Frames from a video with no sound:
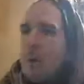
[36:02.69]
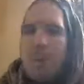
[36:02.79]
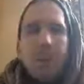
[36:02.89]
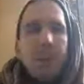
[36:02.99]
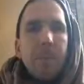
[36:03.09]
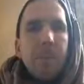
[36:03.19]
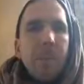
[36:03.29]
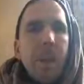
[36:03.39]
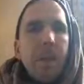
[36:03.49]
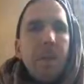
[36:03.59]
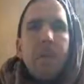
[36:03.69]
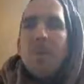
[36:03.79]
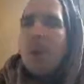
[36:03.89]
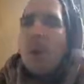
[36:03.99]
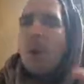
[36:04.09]
He would simply write
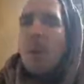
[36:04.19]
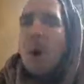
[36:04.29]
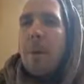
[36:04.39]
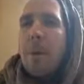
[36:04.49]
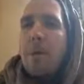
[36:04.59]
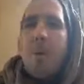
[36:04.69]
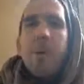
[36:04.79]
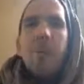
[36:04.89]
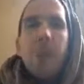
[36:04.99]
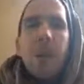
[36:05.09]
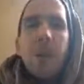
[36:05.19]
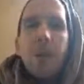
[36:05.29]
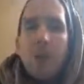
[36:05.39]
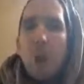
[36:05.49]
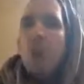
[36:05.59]
his comment of
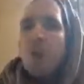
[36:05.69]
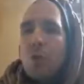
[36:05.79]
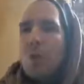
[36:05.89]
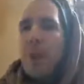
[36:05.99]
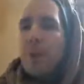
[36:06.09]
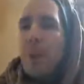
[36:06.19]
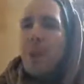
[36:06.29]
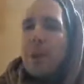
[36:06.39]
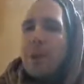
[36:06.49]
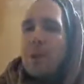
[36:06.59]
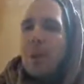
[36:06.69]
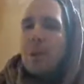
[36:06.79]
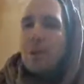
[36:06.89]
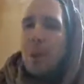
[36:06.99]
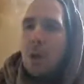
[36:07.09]
instruction. Yes, do like that, it is
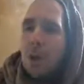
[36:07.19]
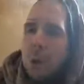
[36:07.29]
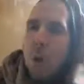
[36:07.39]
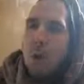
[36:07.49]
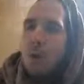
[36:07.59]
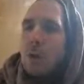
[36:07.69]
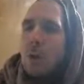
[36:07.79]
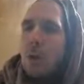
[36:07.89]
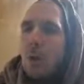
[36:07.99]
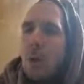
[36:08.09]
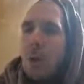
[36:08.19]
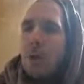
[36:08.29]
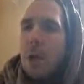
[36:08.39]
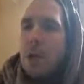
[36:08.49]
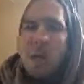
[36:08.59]
nice. No, you should not do
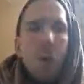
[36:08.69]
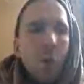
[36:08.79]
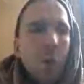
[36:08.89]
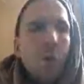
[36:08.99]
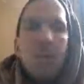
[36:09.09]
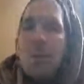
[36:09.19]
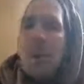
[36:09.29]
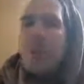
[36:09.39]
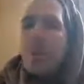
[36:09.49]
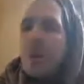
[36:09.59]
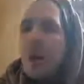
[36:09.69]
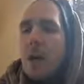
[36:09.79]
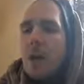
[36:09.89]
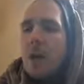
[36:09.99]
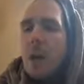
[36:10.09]
like that. Offer such and
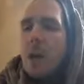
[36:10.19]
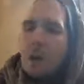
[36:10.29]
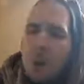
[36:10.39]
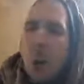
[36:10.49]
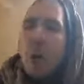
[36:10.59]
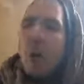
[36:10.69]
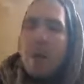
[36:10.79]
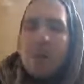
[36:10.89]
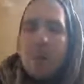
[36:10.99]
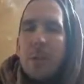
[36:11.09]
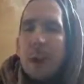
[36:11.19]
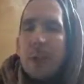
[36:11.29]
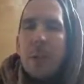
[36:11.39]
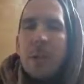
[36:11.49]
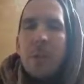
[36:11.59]
such. Chant like this,
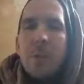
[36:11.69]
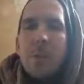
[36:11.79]
like that.